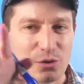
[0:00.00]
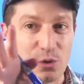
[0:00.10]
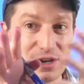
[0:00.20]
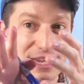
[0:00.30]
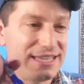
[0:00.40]

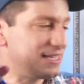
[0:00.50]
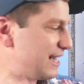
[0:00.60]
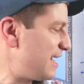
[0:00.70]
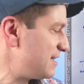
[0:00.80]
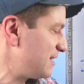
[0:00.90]
or in this
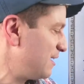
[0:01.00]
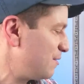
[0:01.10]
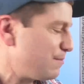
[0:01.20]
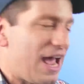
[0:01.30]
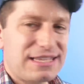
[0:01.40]
case,
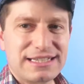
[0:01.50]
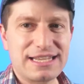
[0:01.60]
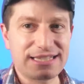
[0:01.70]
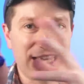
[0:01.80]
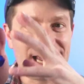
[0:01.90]
past
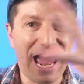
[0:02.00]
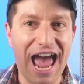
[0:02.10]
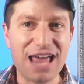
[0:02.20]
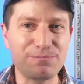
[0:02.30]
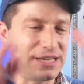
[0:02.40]
tense, they
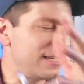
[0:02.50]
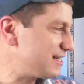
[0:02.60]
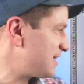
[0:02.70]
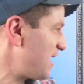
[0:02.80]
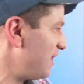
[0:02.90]
had been
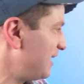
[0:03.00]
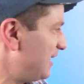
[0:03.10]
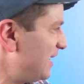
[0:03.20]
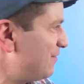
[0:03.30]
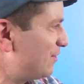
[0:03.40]

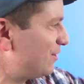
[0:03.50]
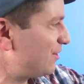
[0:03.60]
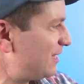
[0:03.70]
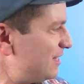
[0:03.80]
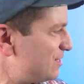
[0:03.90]
selling even their
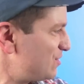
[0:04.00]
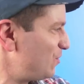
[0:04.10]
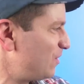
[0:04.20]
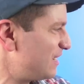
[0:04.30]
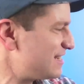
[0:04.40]
kids'
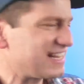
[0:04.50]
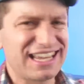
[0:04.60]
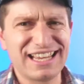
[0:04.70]
toys.